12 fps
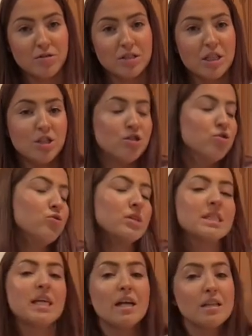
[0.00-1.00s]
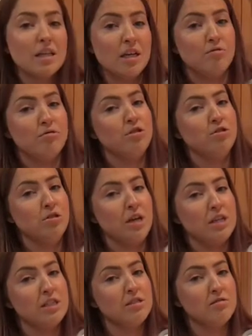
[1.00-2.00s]
saying you know exactly how to do
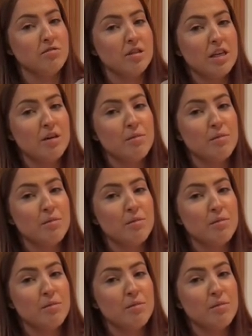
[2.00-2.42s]
this, okay?